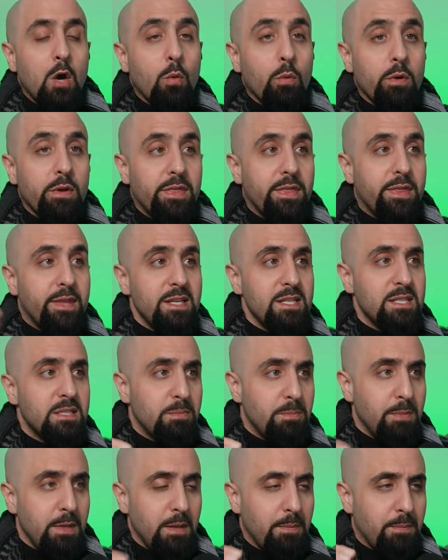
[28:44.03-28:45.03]
With these
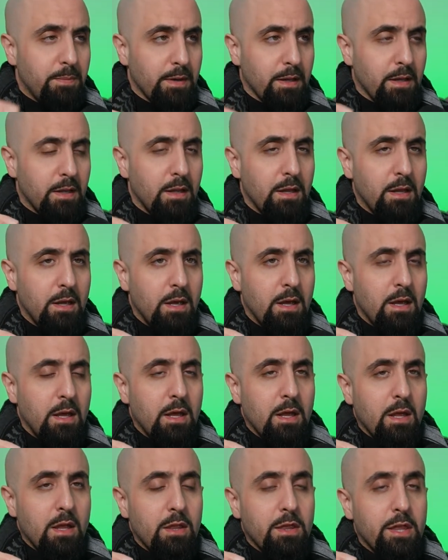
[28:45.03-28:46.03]
people,
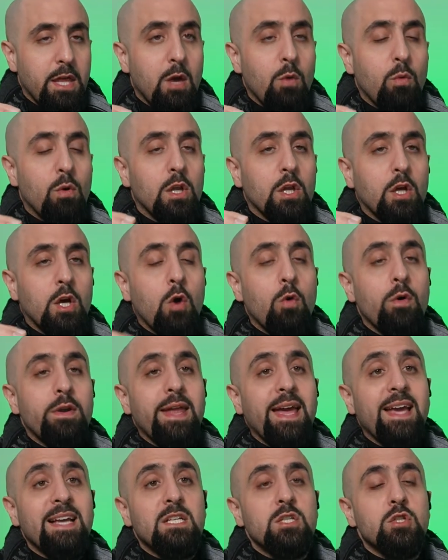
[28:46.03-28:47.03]
they will go
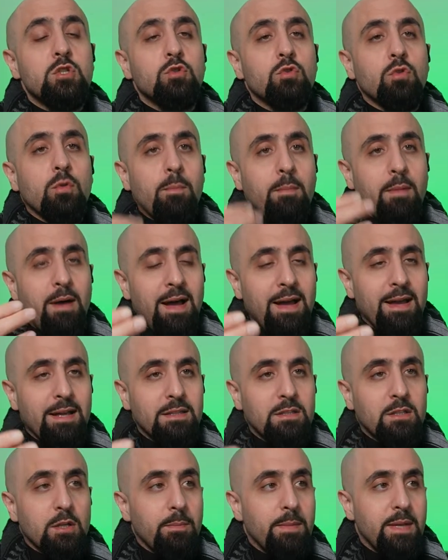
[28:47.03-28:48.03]
an extra
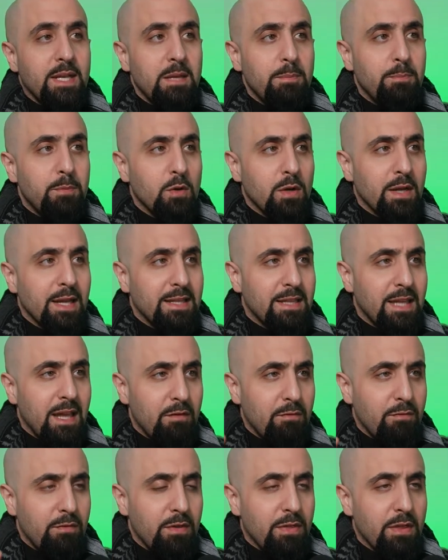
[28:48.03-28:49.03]
mile to manipulate
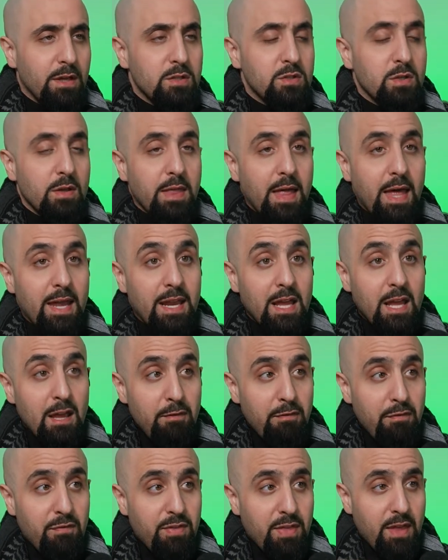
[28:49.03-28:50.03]
everything so that
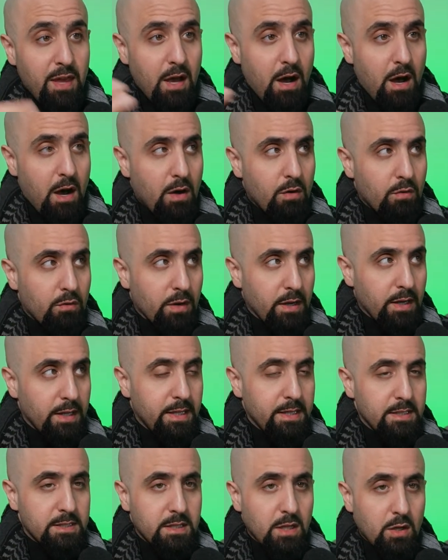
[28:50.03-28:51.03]
if they are
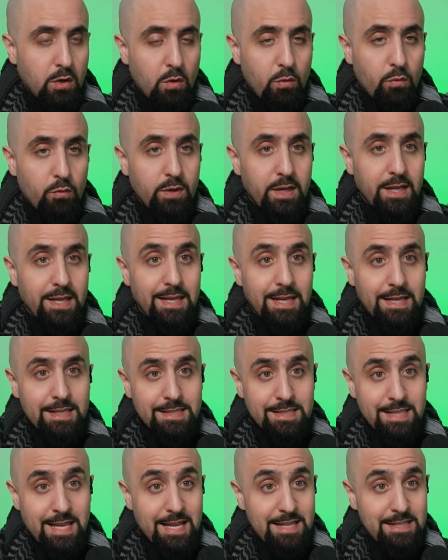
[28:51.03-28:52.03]
released and not really
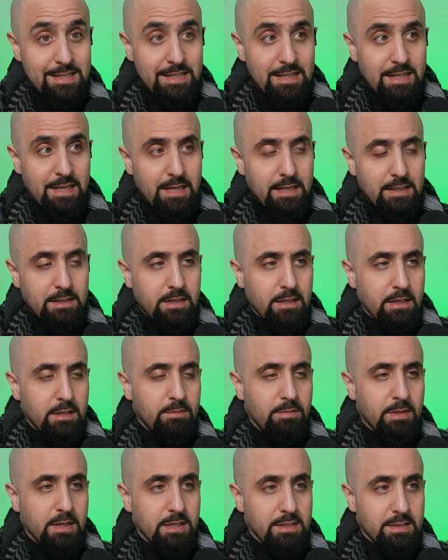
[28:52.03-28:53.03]

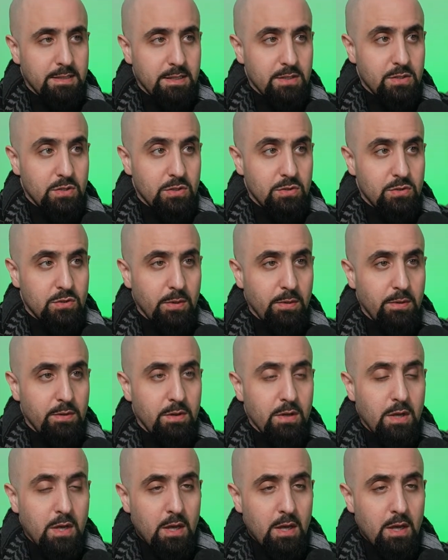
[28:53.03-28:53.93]
assassinated, because these are